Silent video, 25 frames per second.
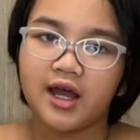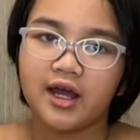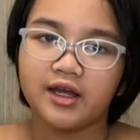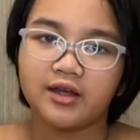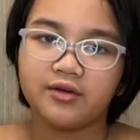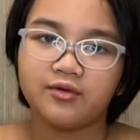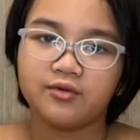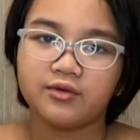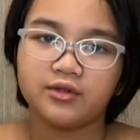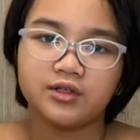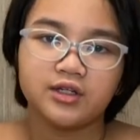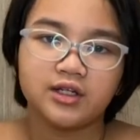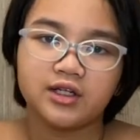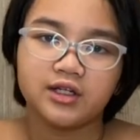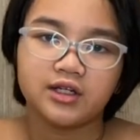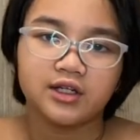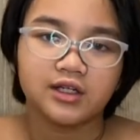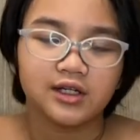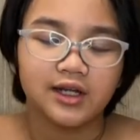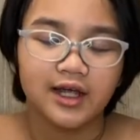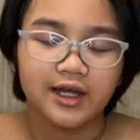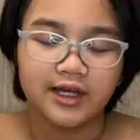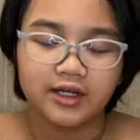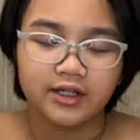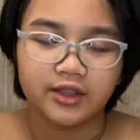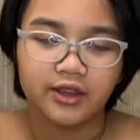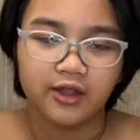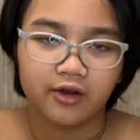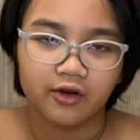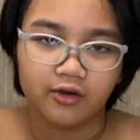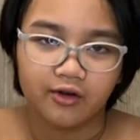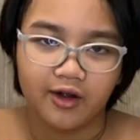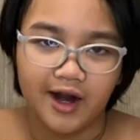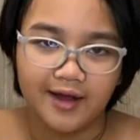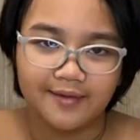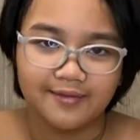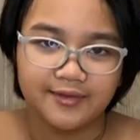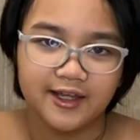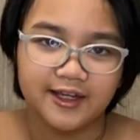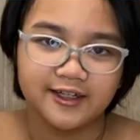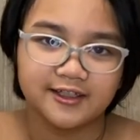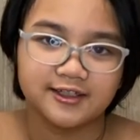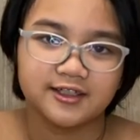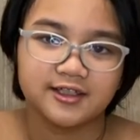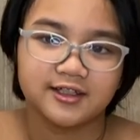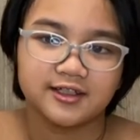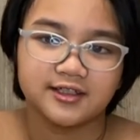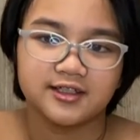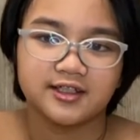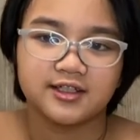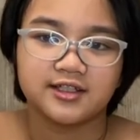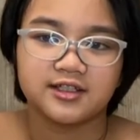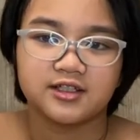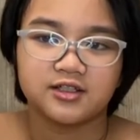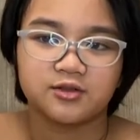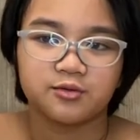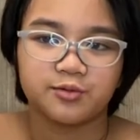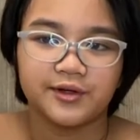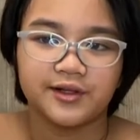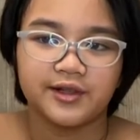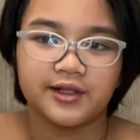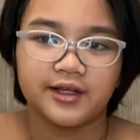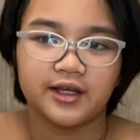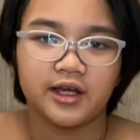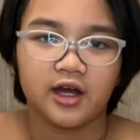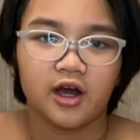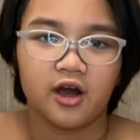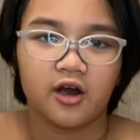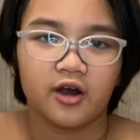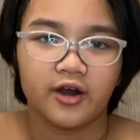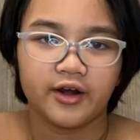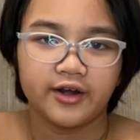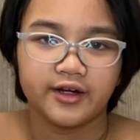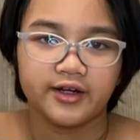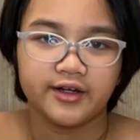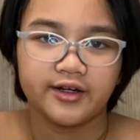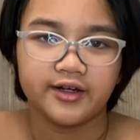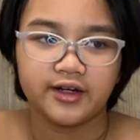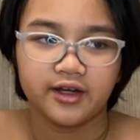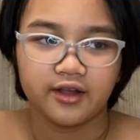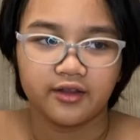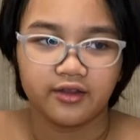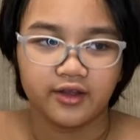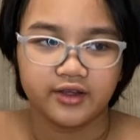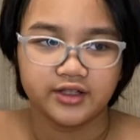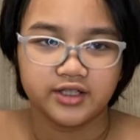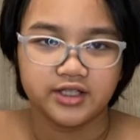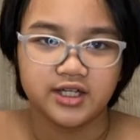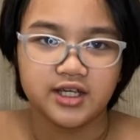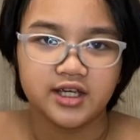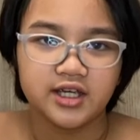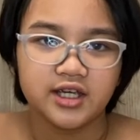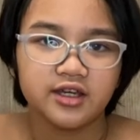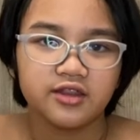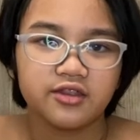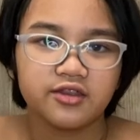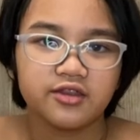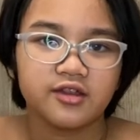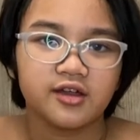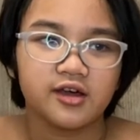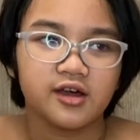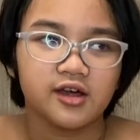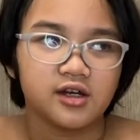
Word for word: I wouldn't like the crab legs because it's really hard on the teeth,